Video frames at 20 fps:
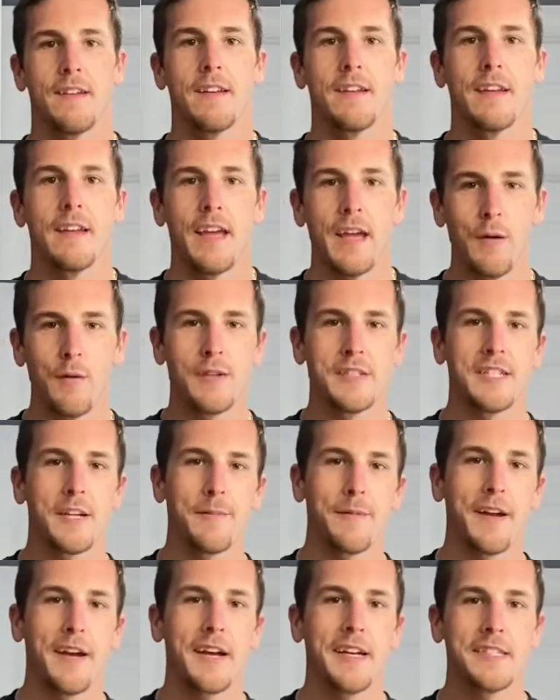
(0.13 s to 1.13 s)
Hey, what's up
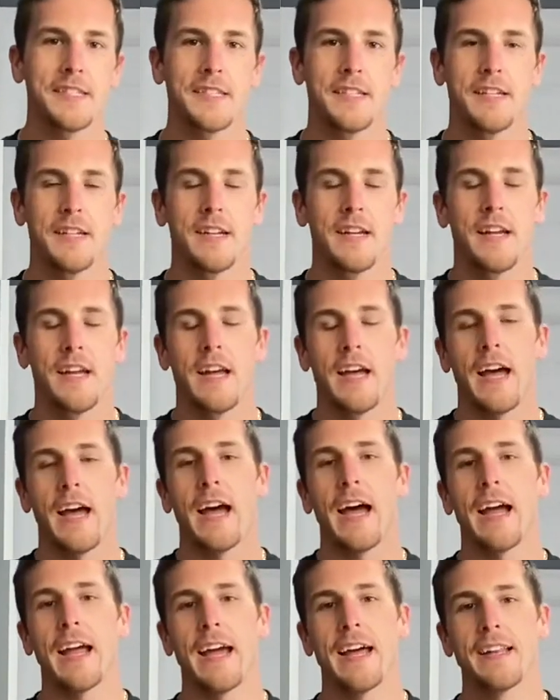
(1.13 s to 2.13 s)
guys?
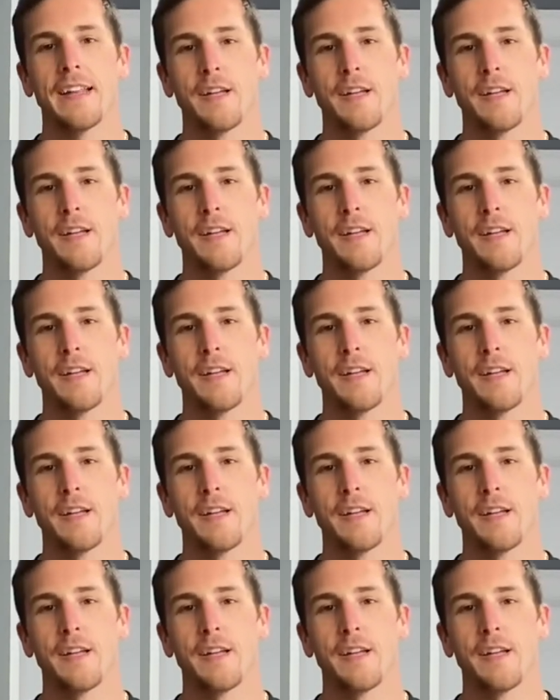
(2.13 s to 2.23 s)
I got a